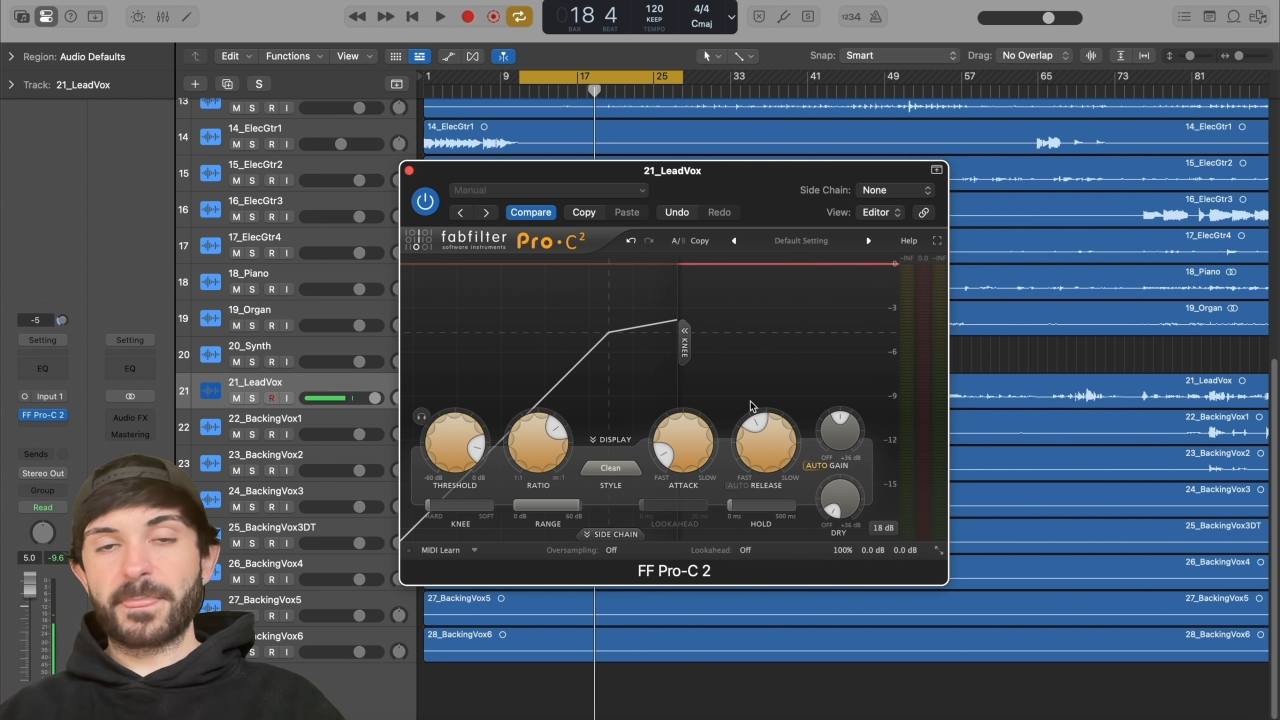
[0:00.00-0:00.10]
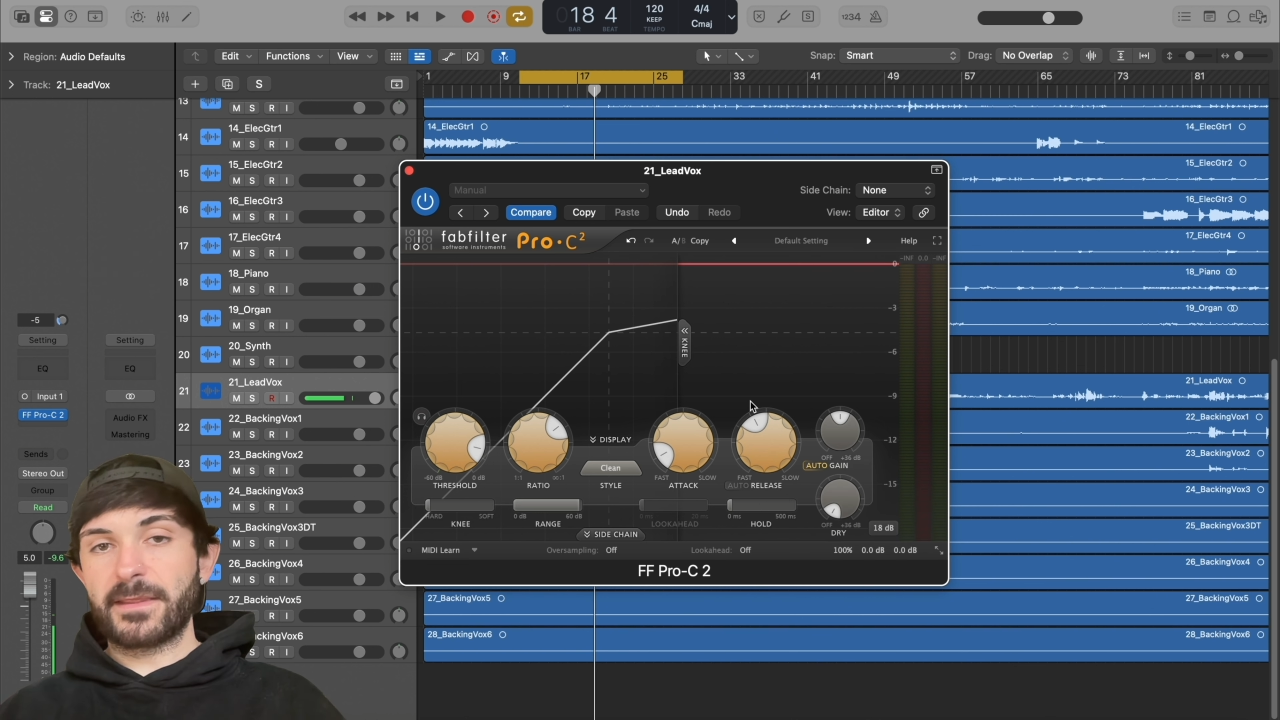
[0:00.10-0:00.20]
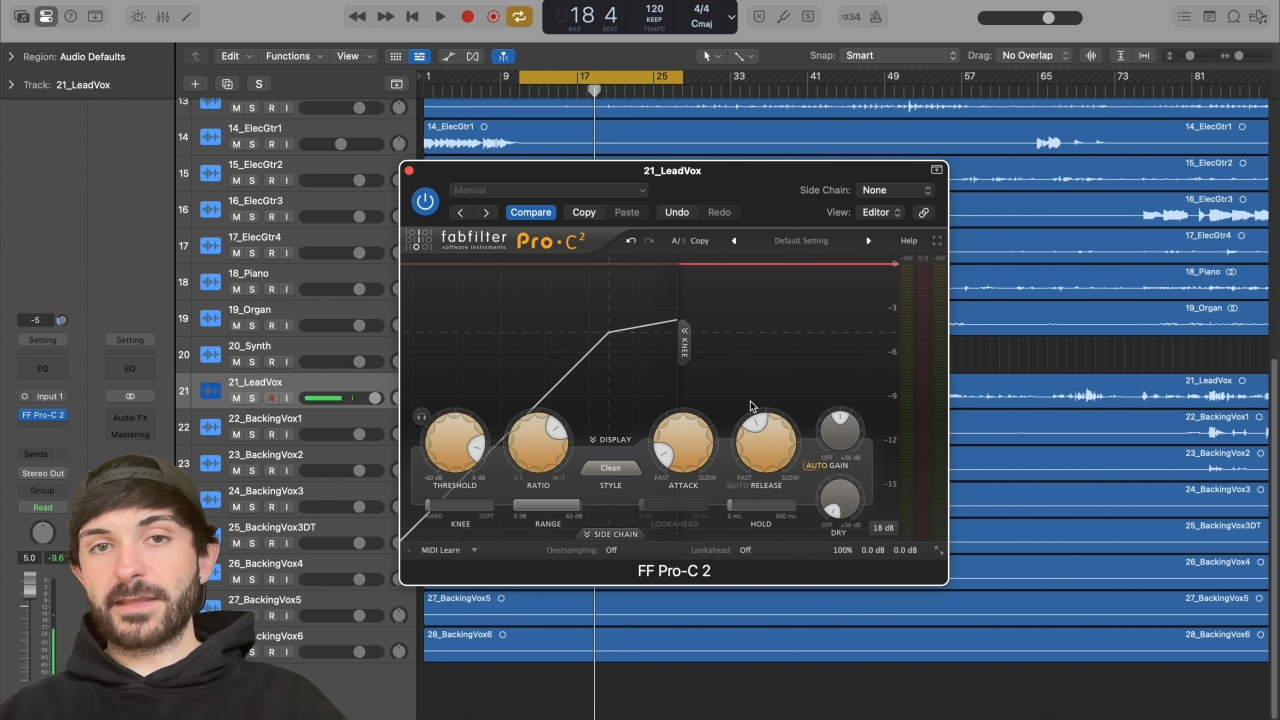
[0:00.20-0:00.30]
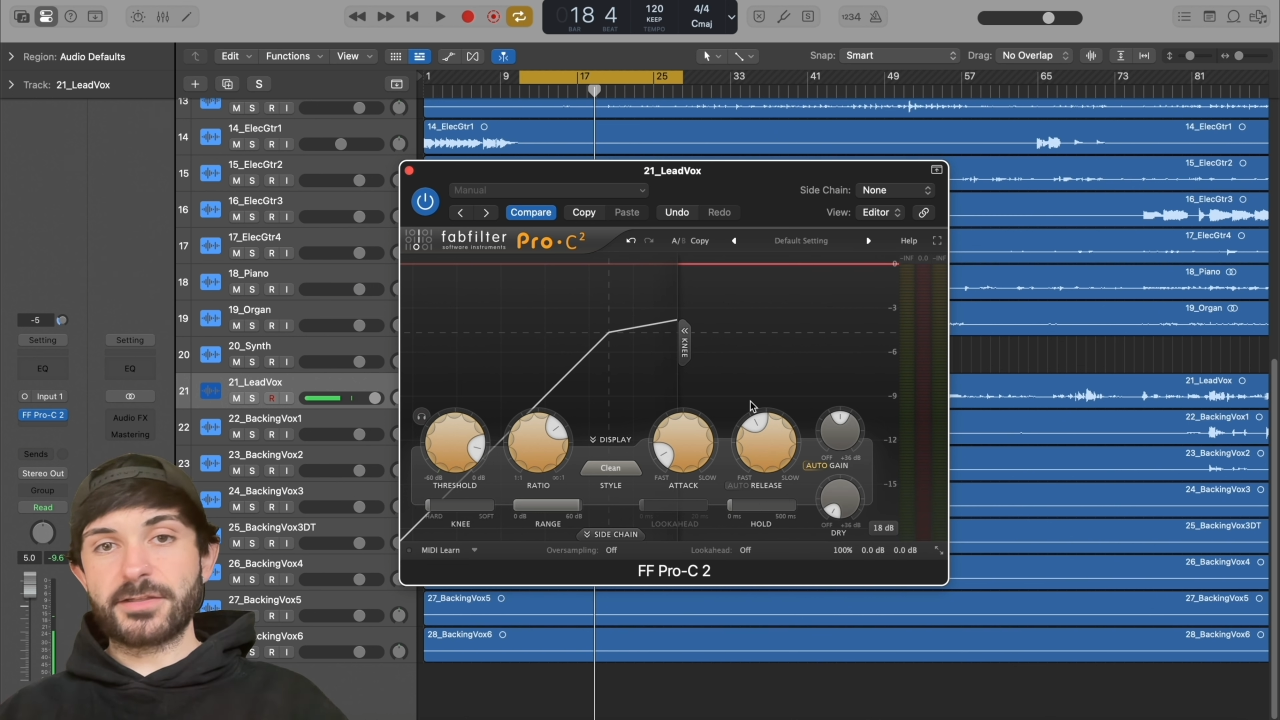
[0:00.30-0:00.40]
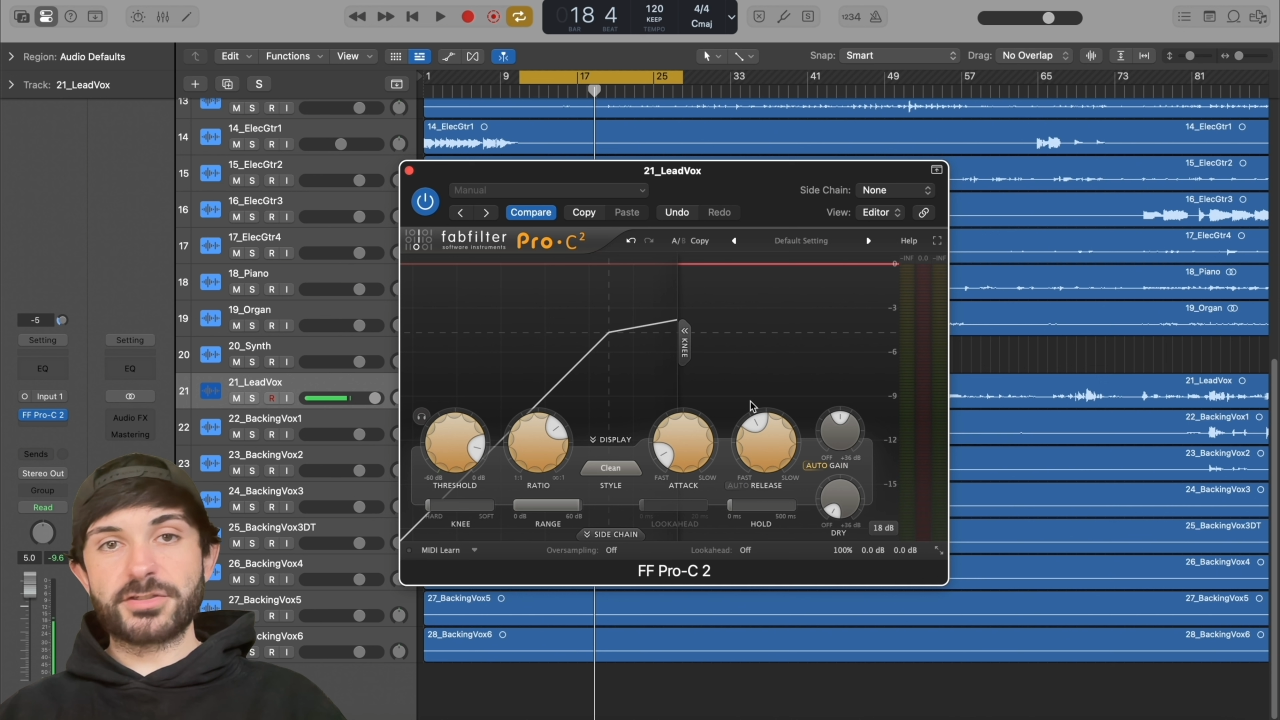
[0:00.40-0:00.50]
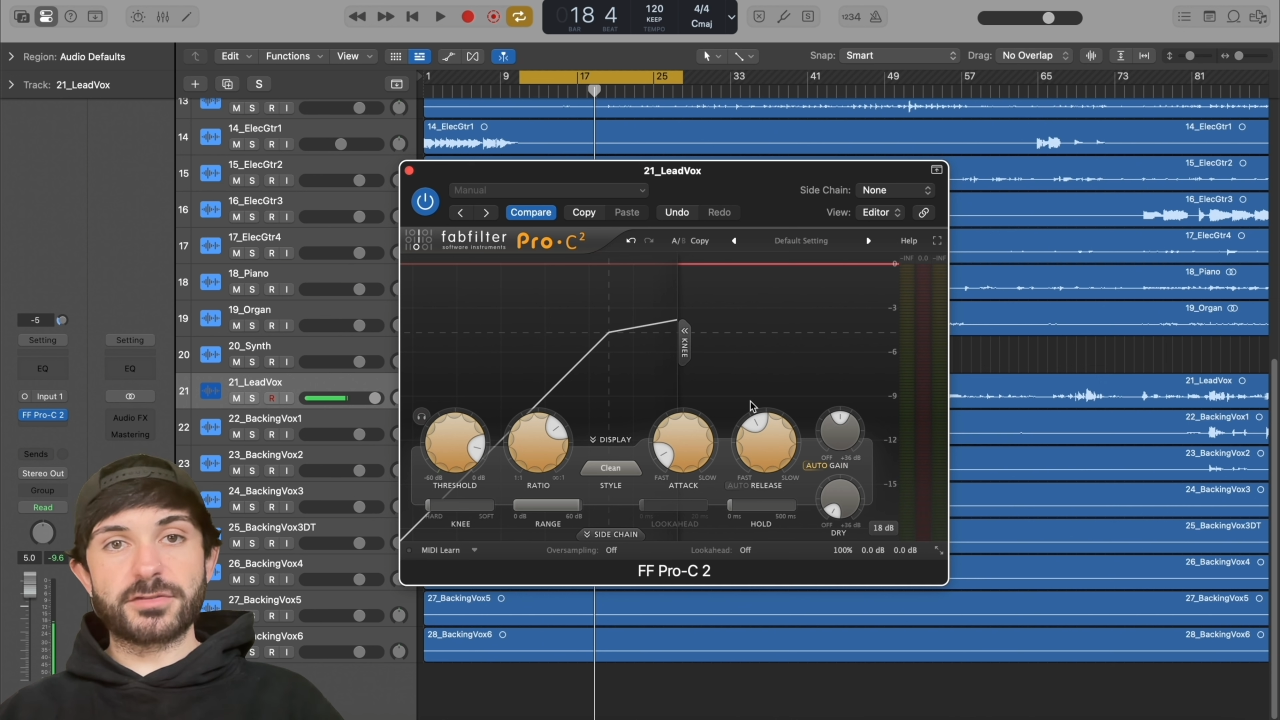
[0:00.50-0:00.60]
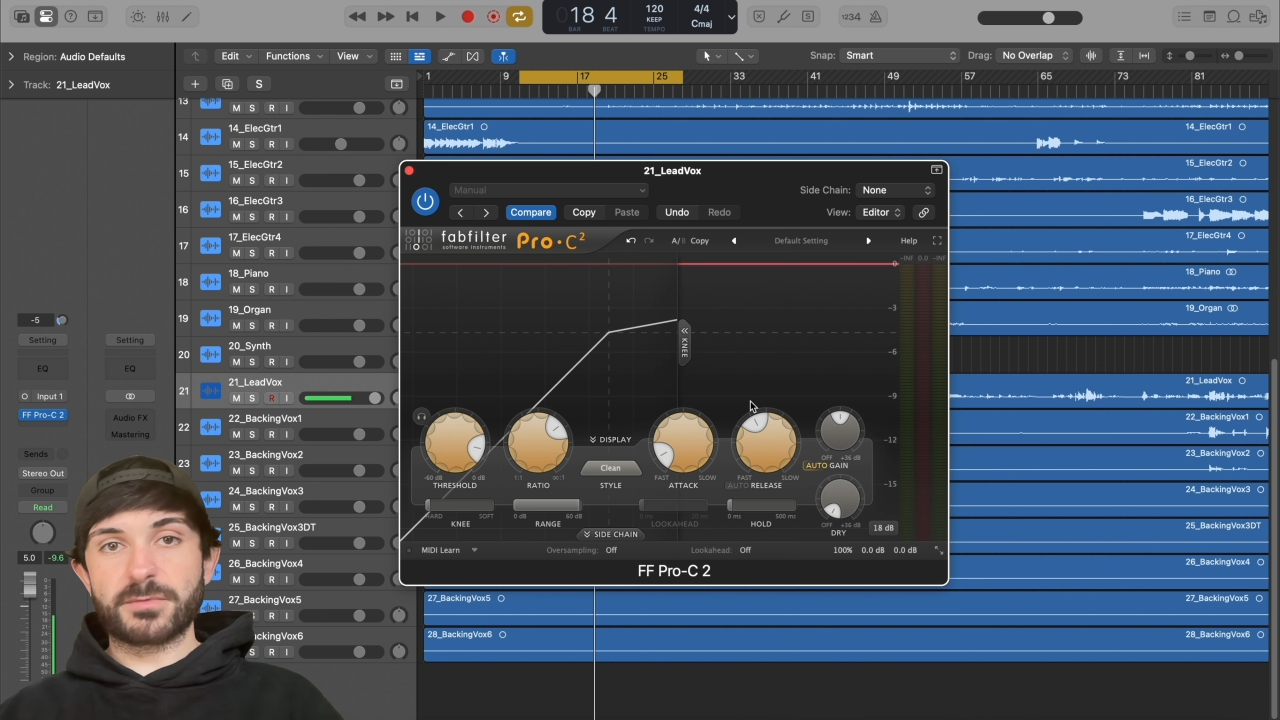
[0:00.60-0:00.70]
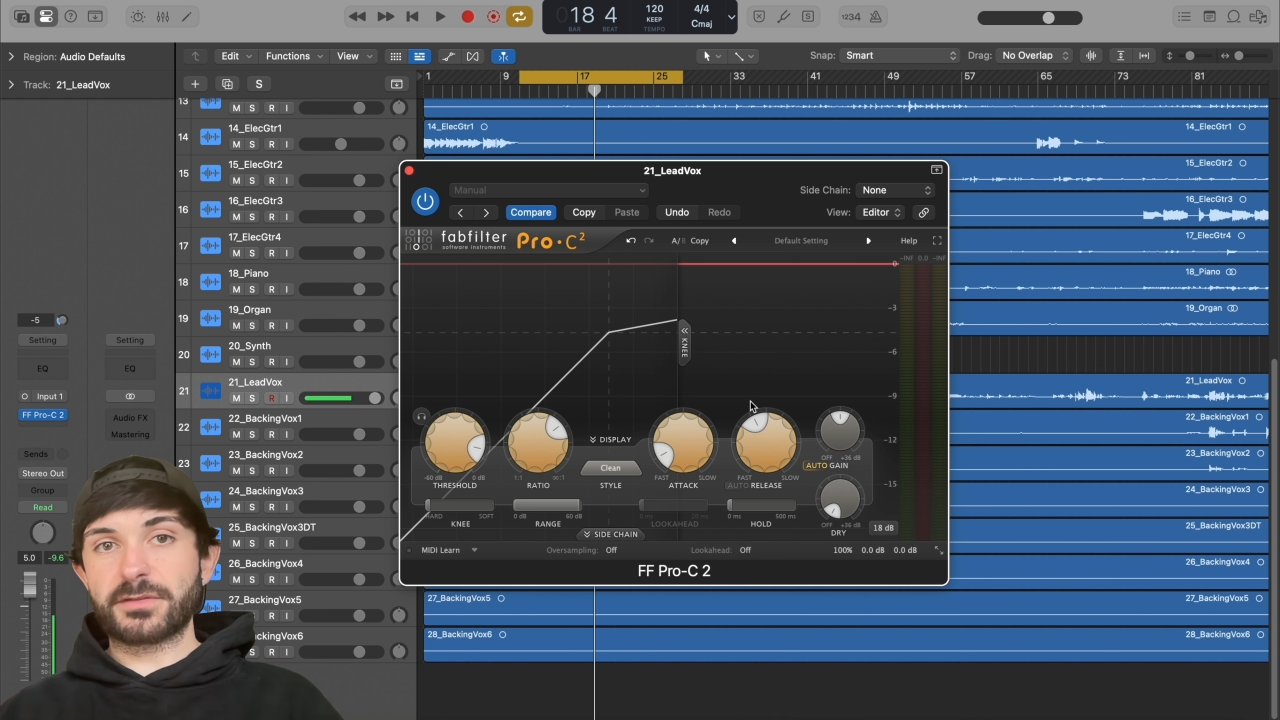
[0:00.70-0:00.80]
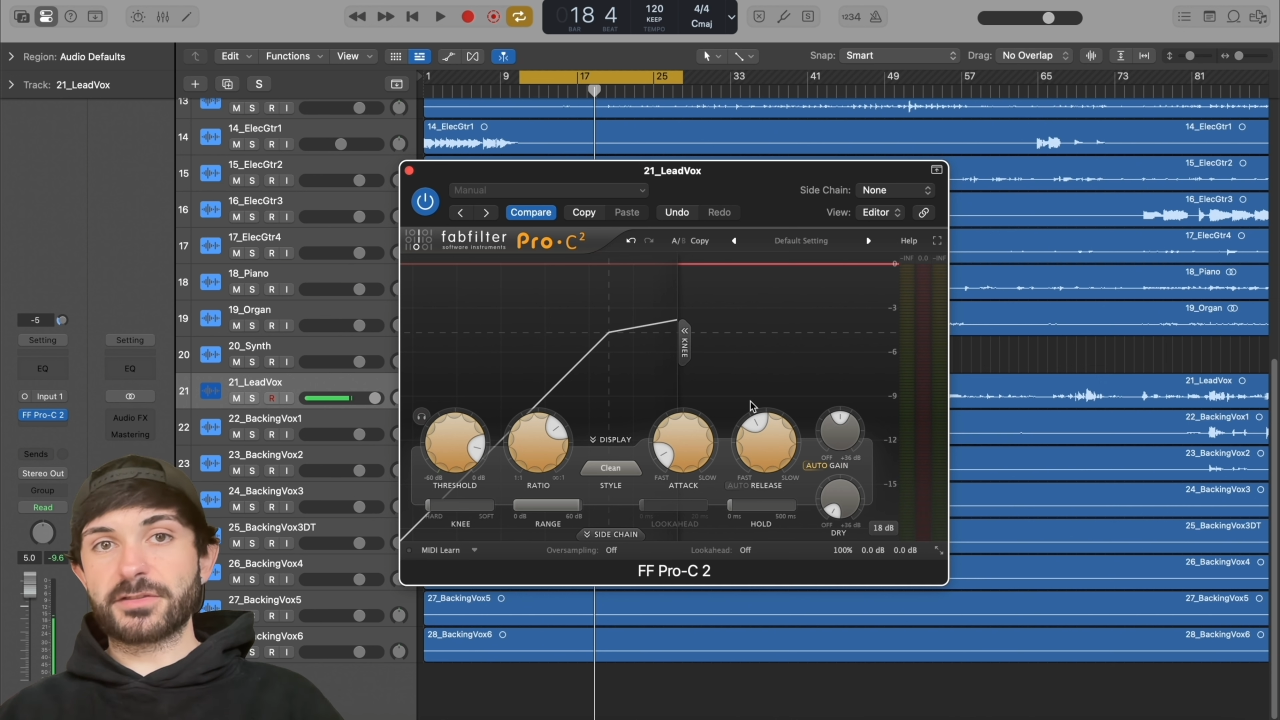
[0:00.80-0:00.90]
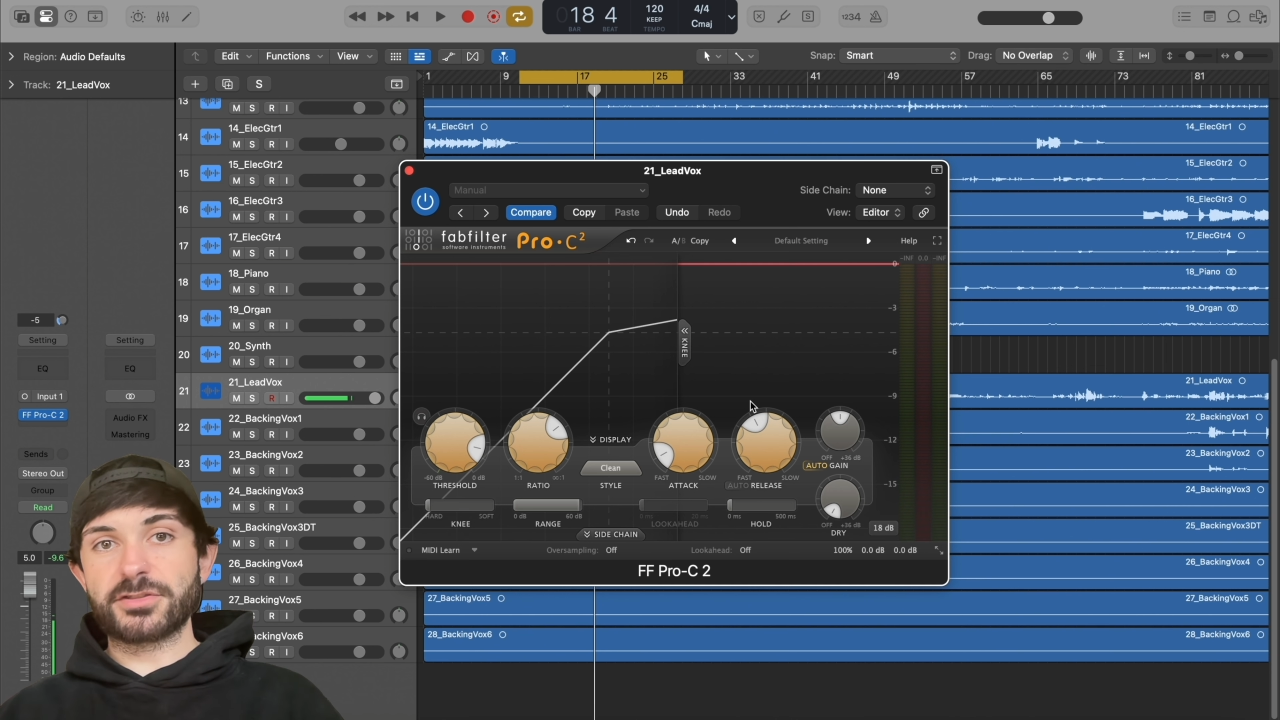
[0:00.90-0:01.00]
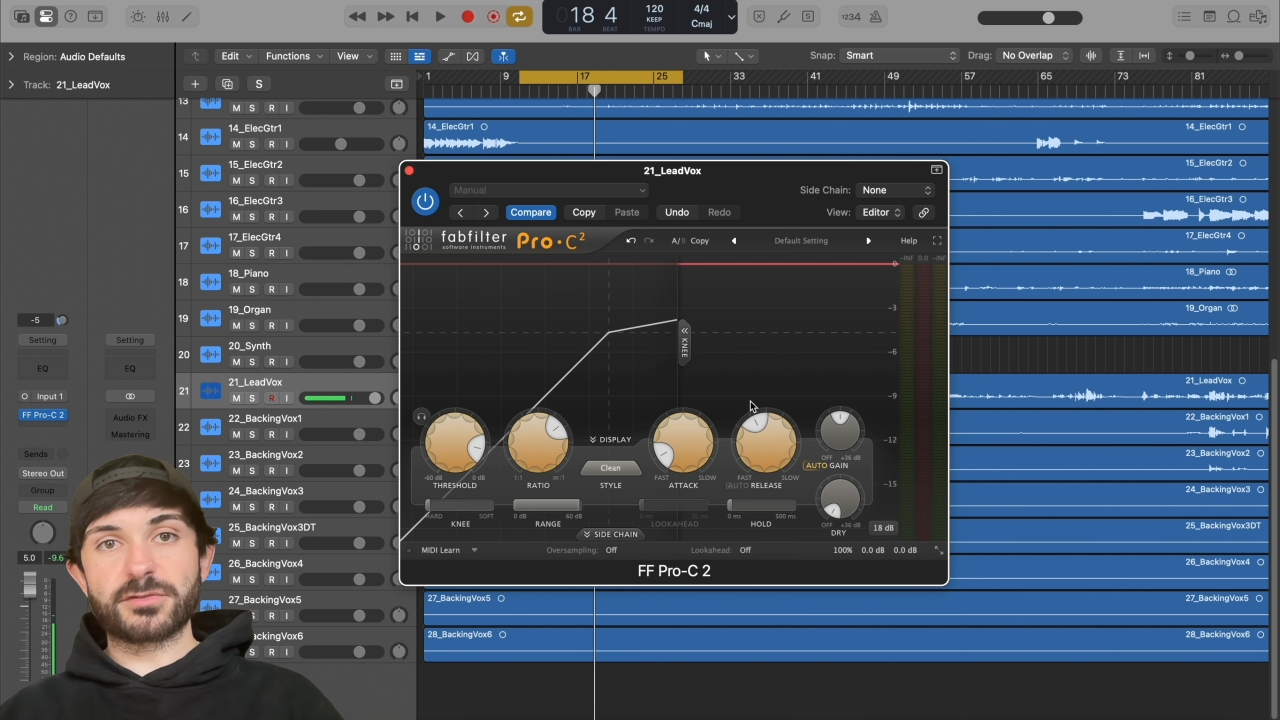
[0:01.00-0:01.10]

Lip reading: It's just really just